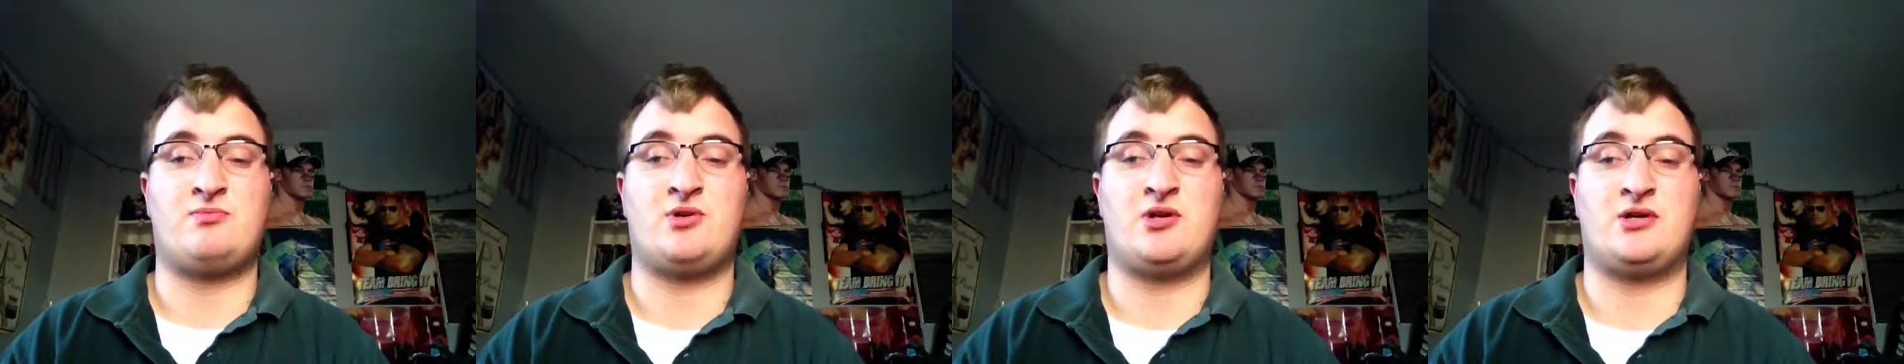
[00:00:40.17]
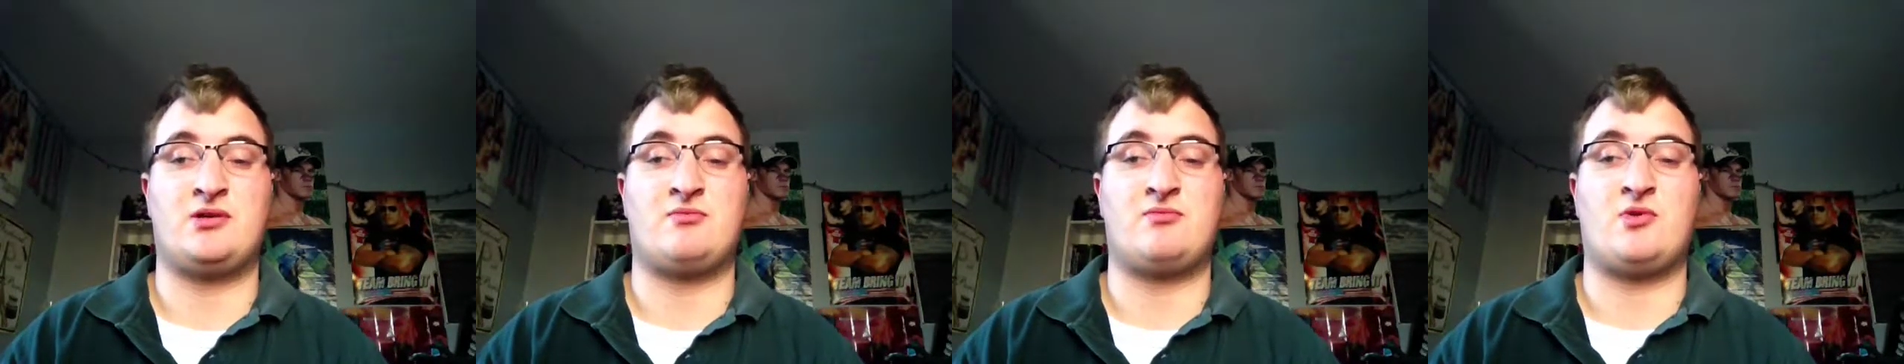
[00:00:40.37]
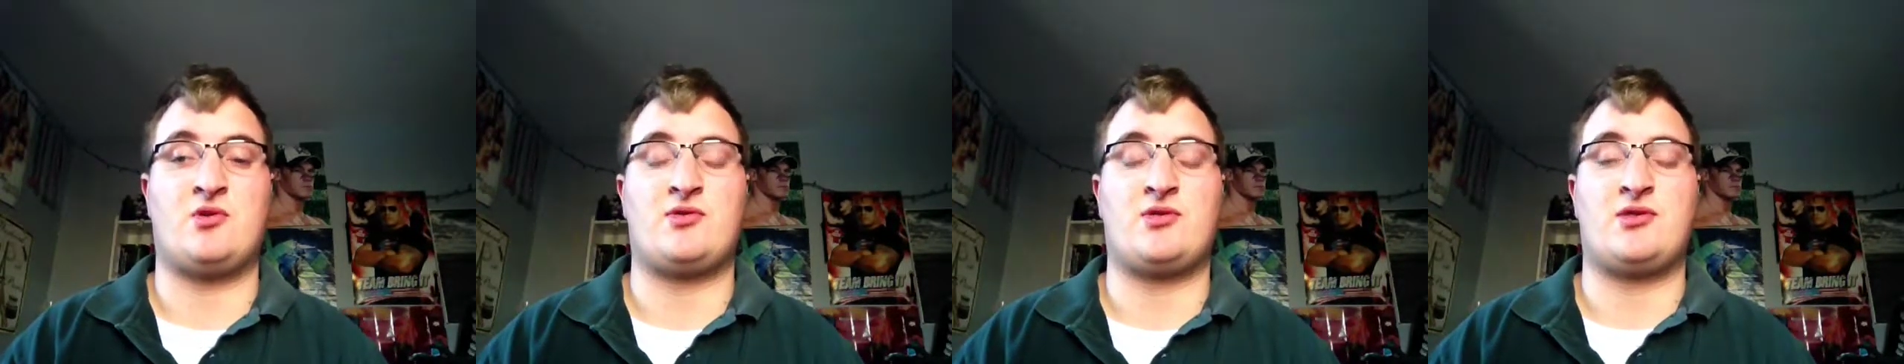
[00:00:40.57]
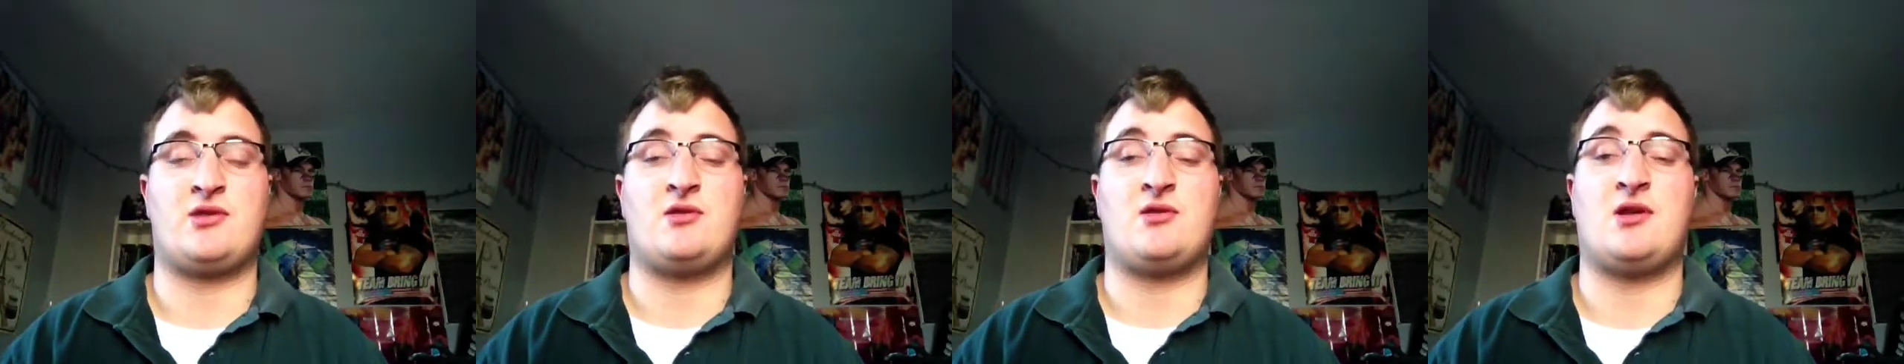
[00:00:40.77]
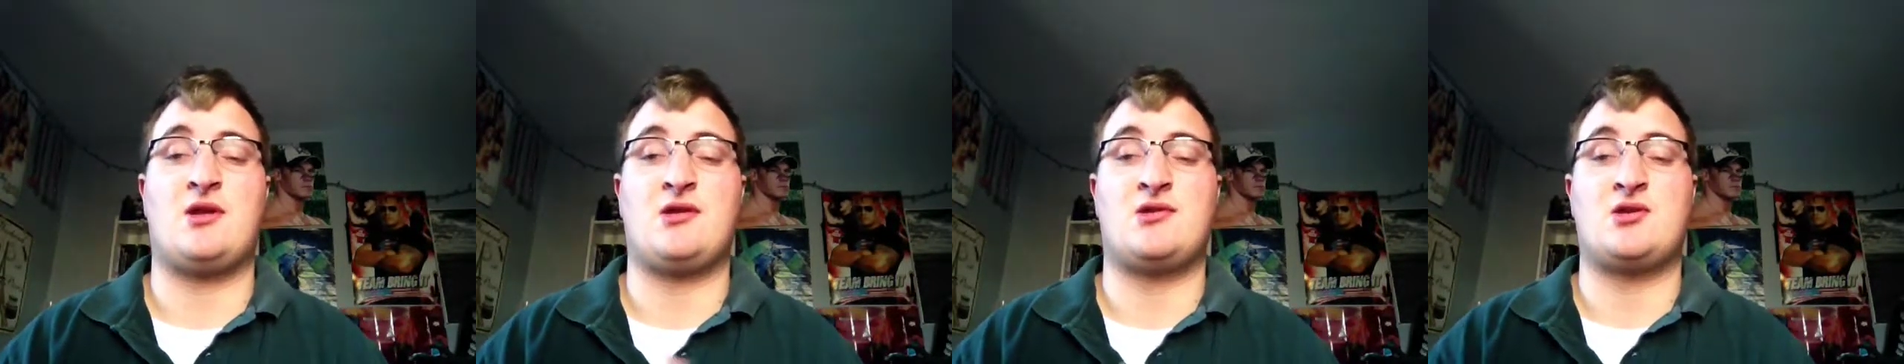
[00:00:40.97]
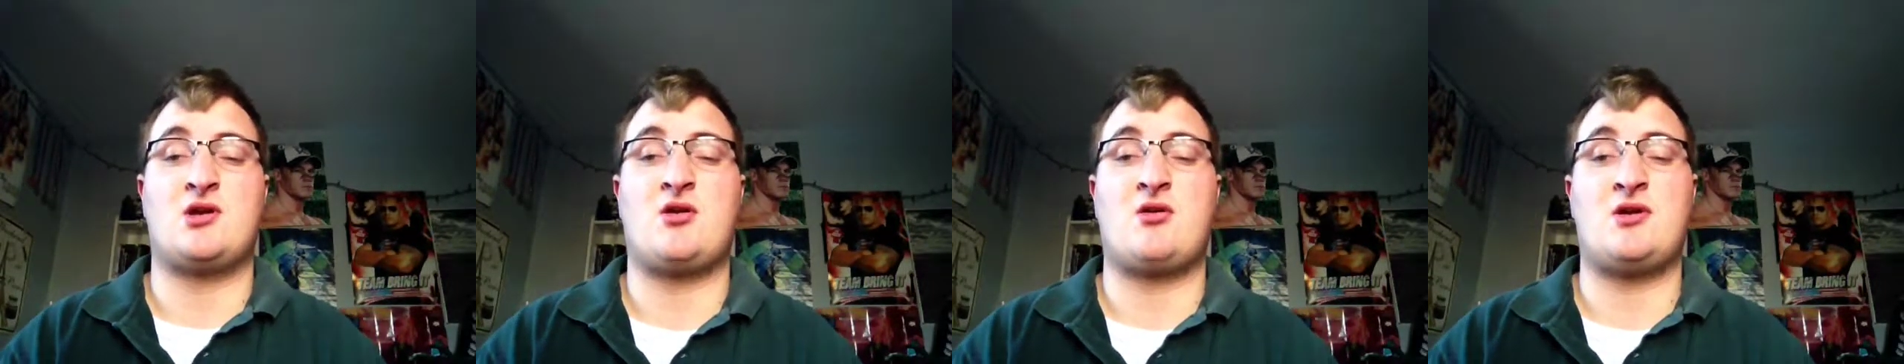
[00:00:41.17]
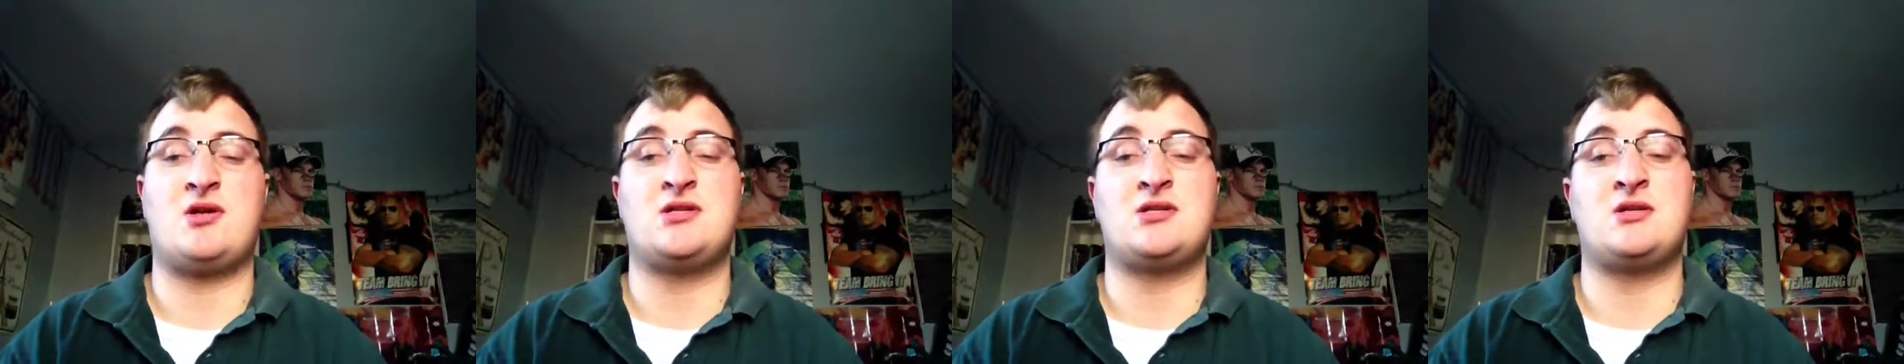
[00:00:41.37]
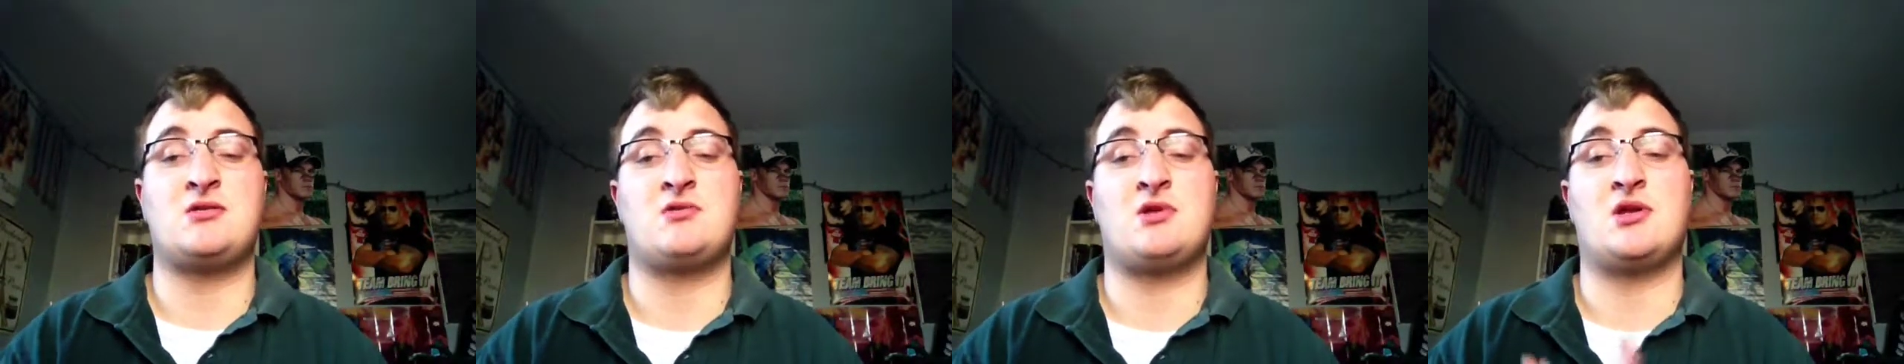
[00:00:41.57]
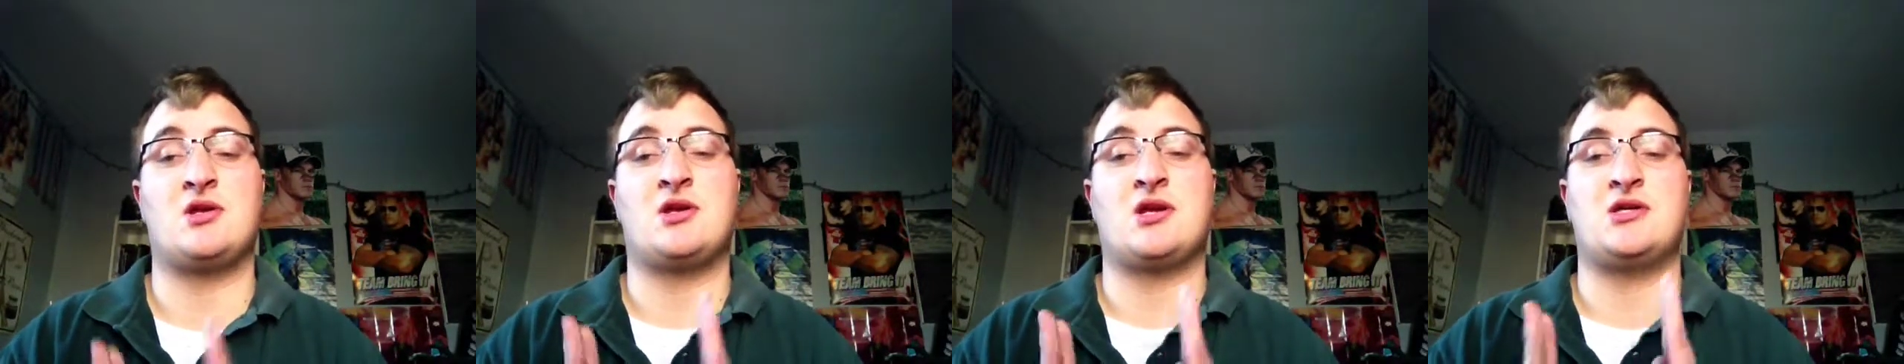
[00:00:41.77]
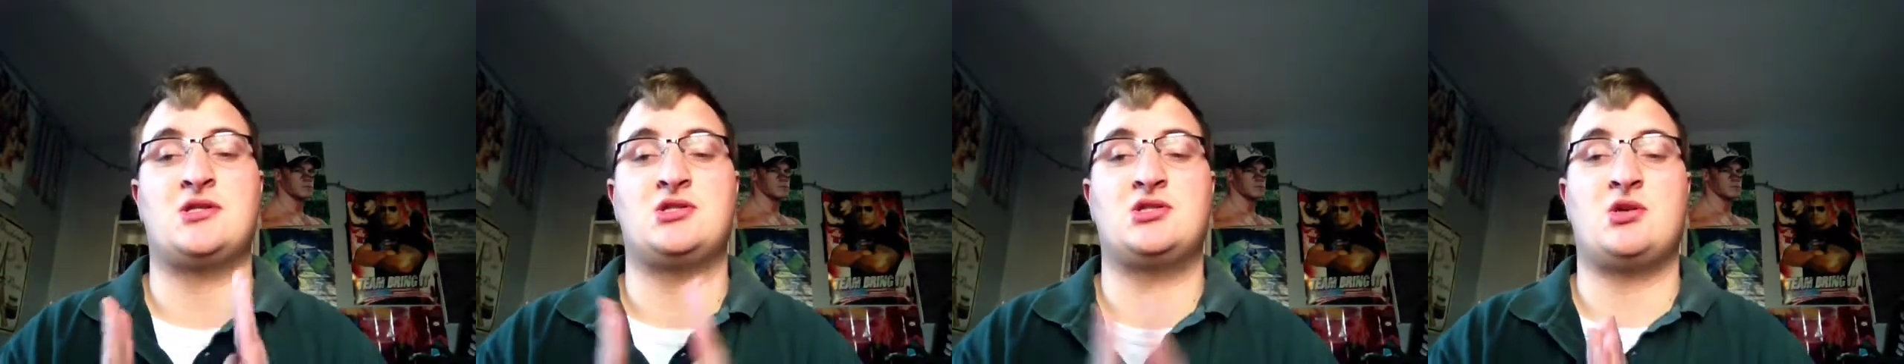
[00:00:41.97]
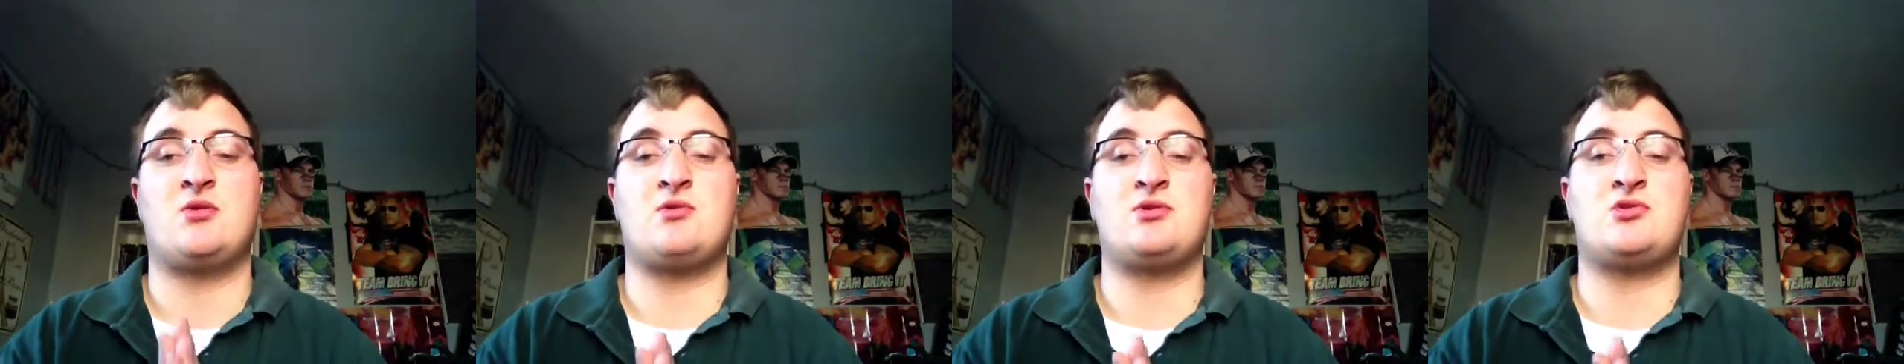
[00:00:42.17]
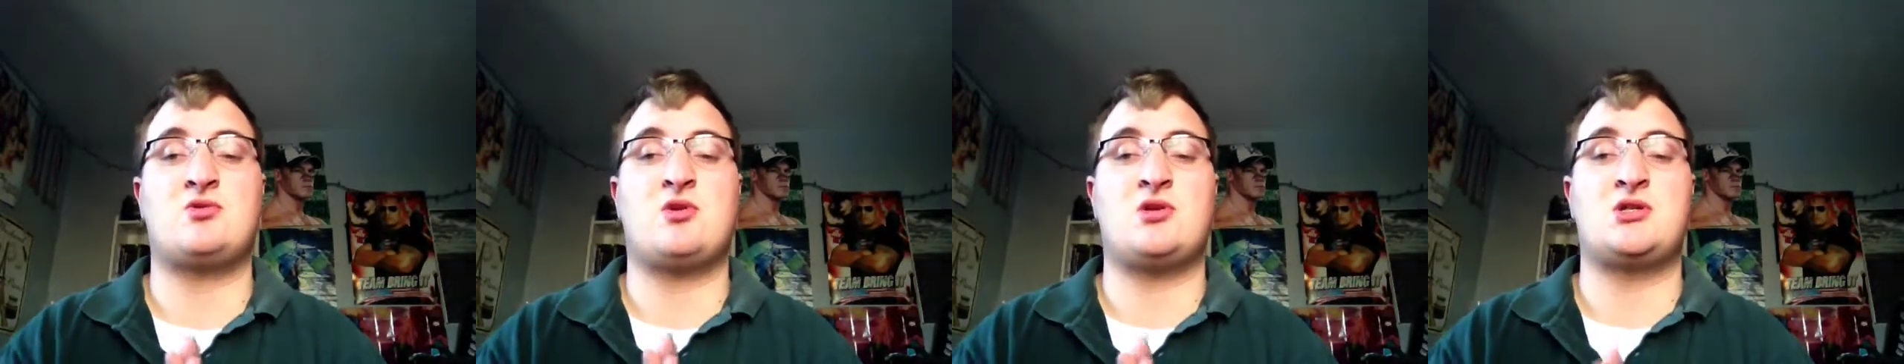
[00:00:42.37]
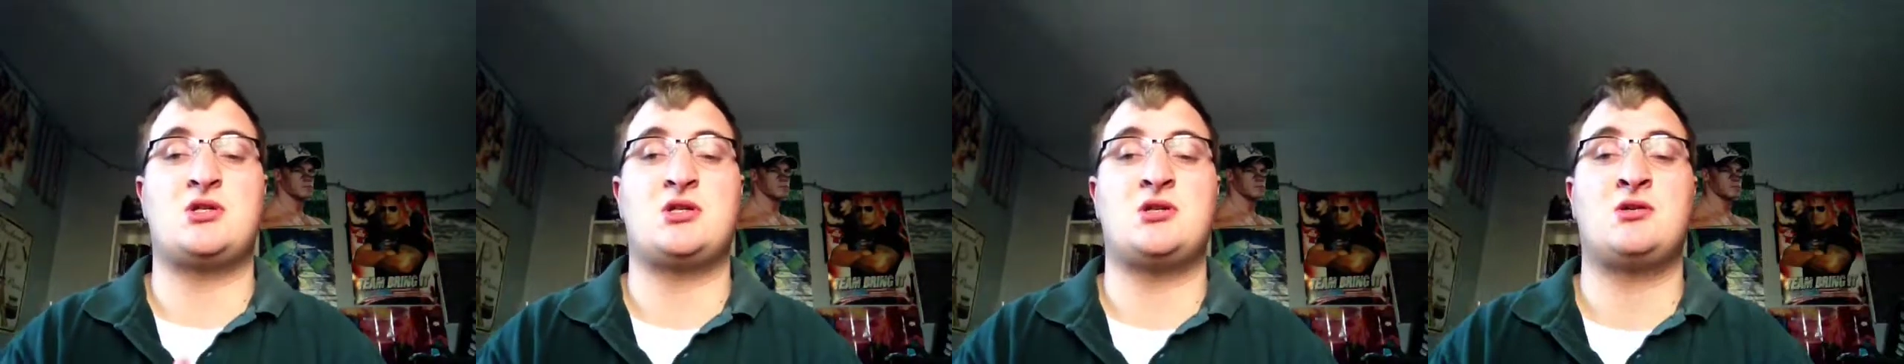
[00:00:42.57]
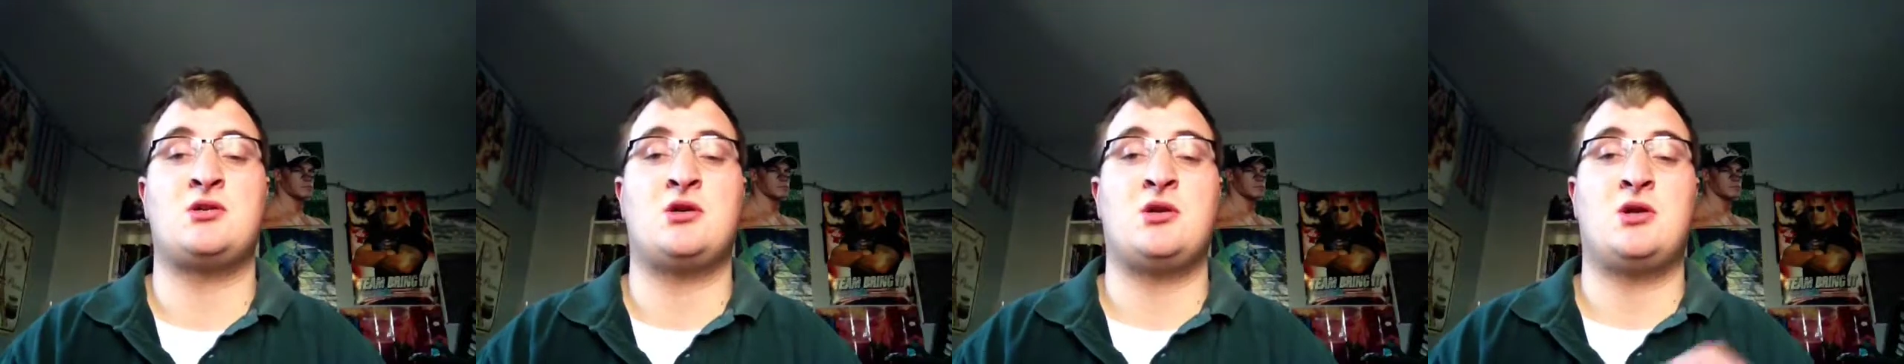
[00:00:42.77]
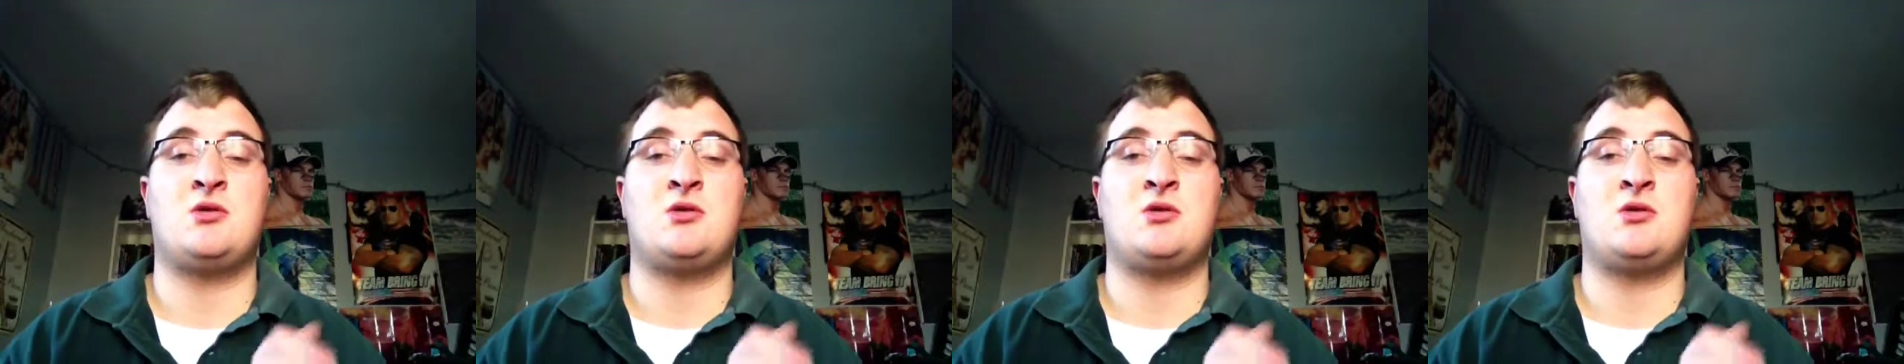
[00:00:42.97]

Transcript: But as always, thank you guys so much for watching.